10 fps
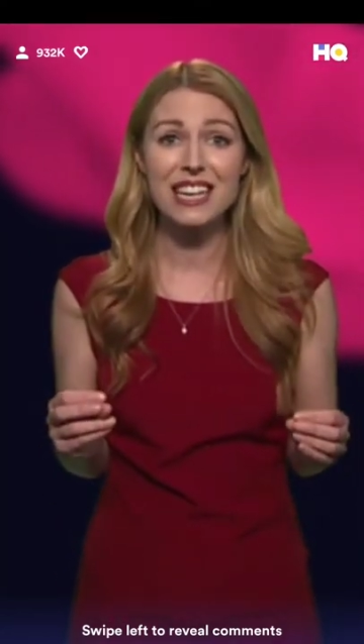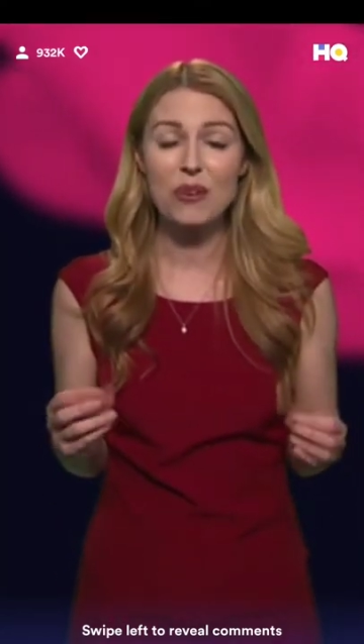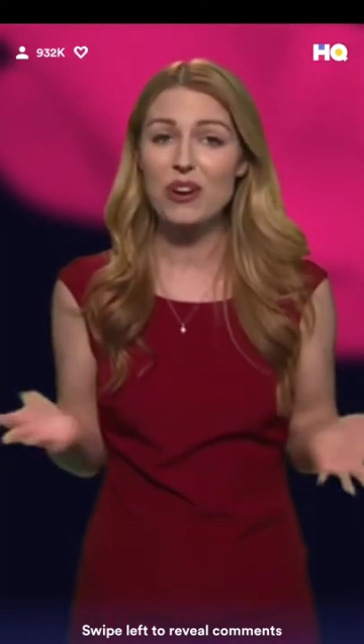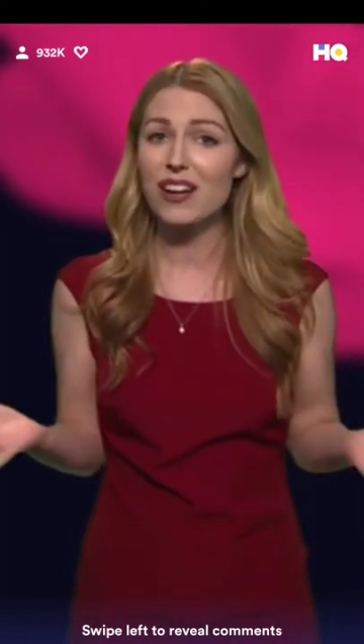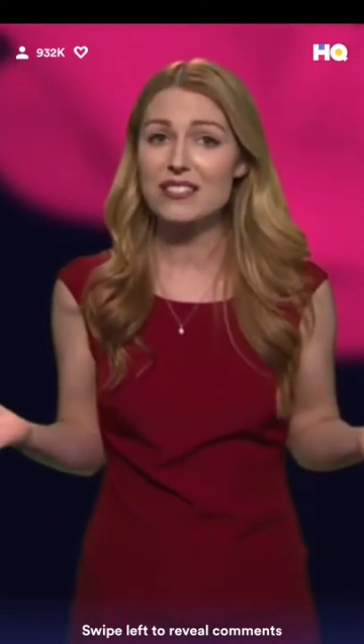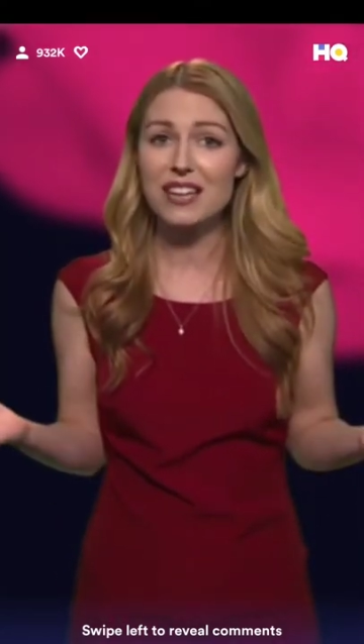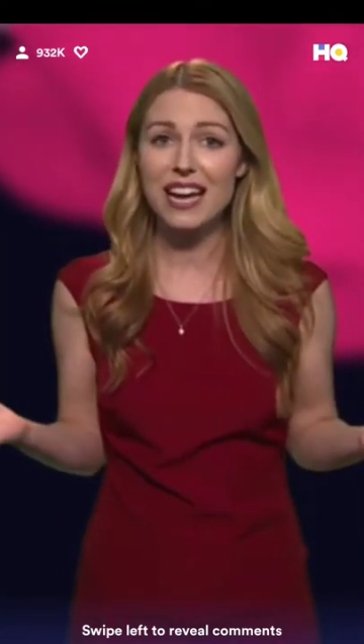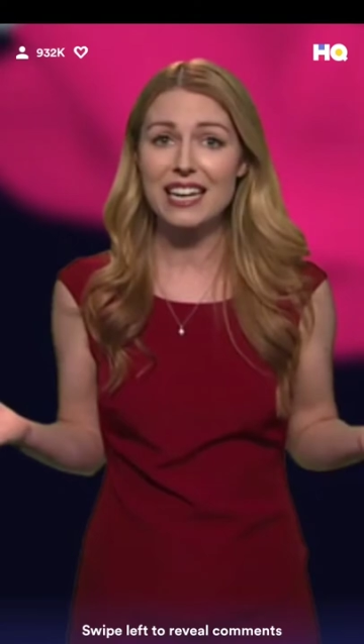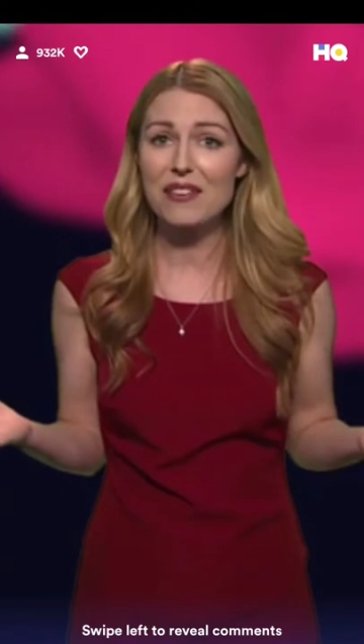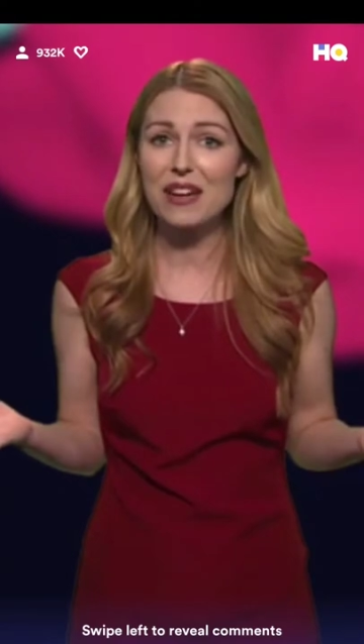We also got
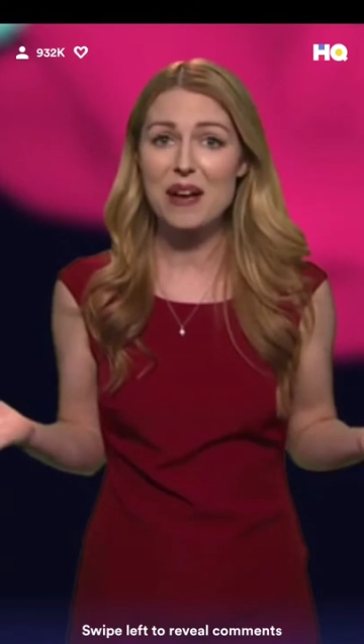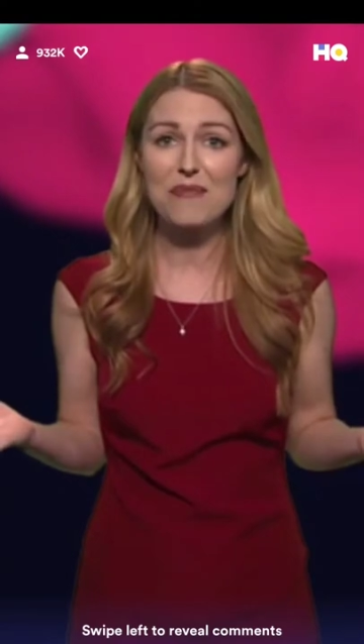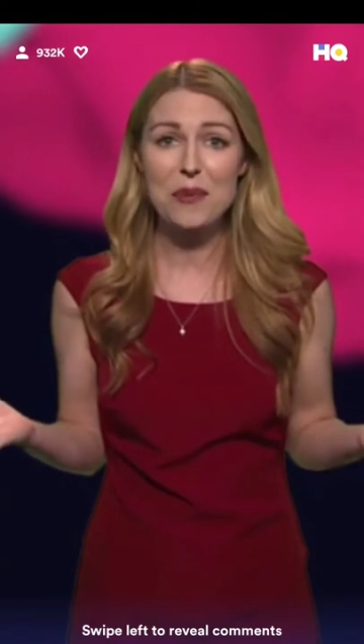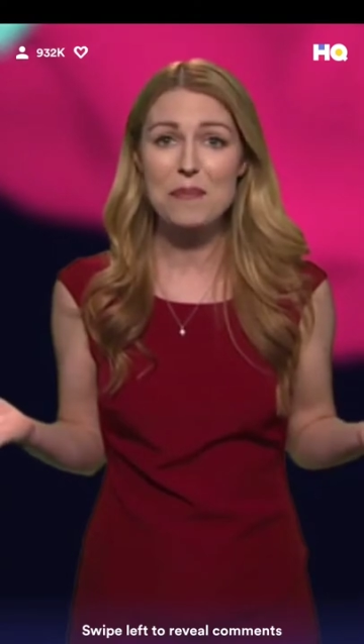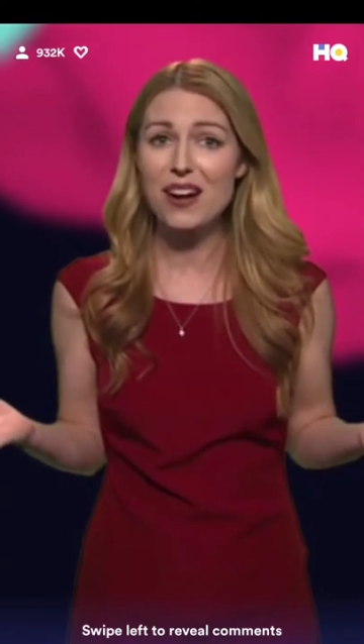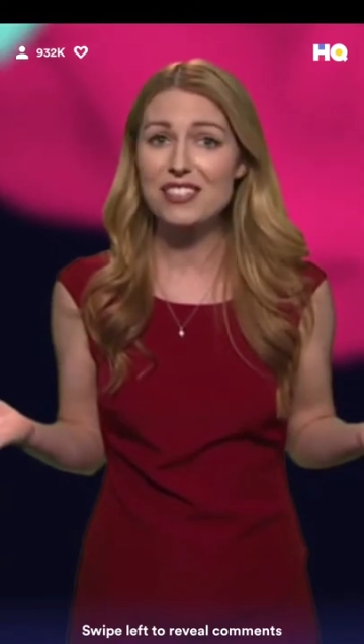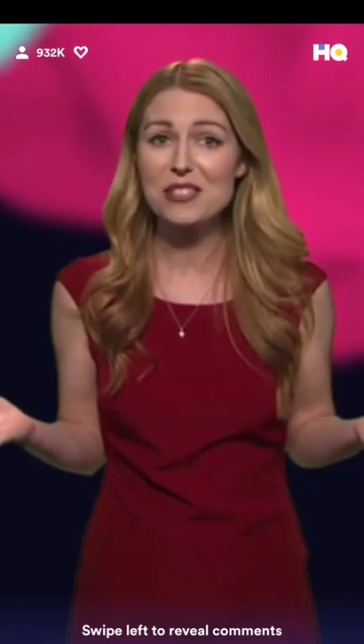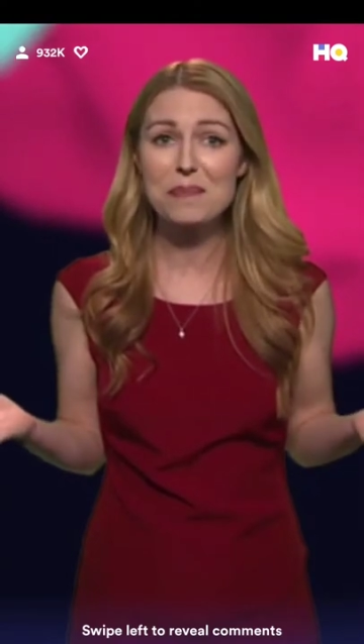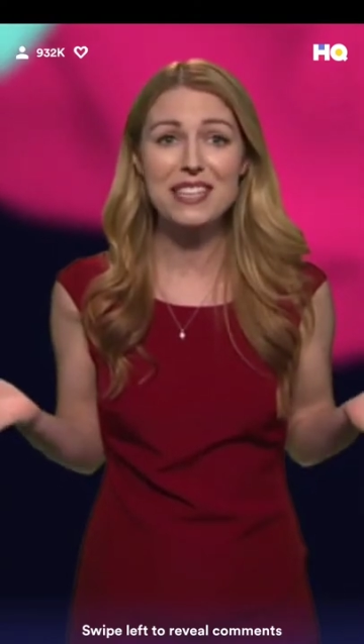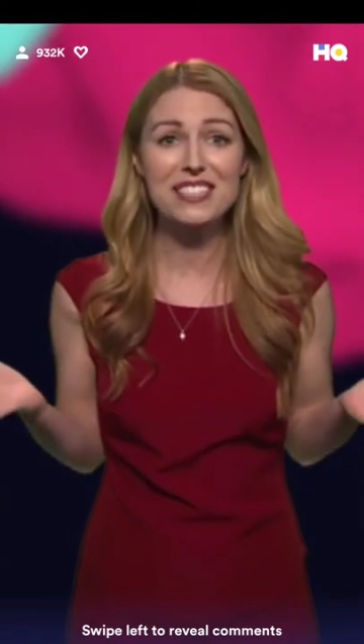to give it up for
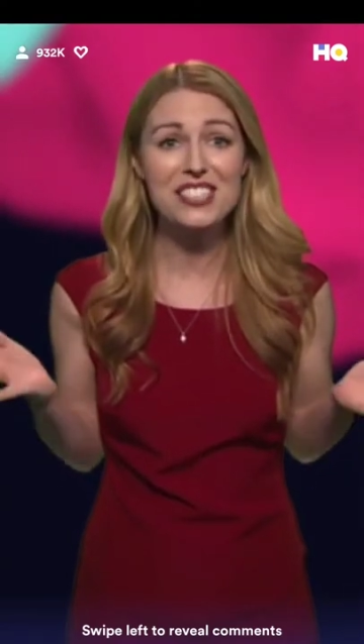Marsha P.